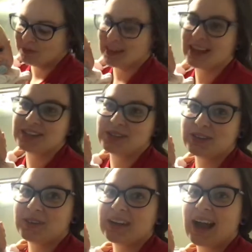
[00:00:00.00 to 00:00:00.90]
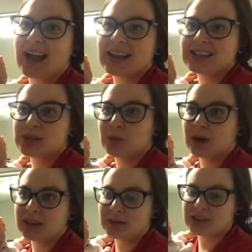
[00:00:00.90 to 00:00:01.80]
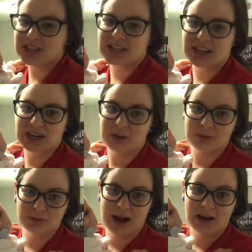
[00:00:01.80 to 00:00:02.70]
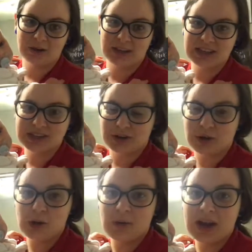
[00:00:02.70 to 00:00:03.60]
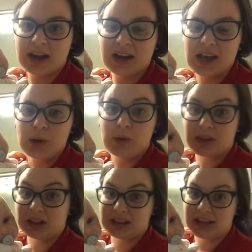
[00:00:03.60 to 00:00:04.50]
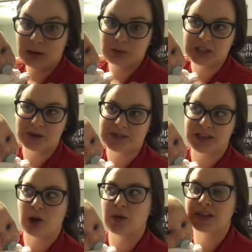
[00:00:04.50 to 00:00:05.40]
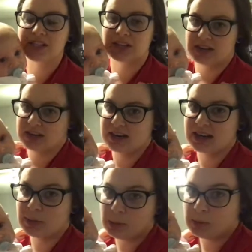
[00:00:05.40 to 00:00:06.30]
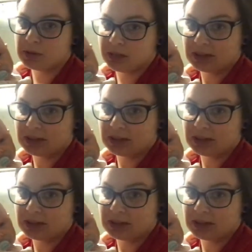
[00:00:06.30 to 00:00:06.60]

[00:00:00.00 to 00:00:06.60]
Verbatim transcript: they had two different kinds. One that was just like a round, like circle one with a lid, which I was like, oh, that's a good idea to get one with a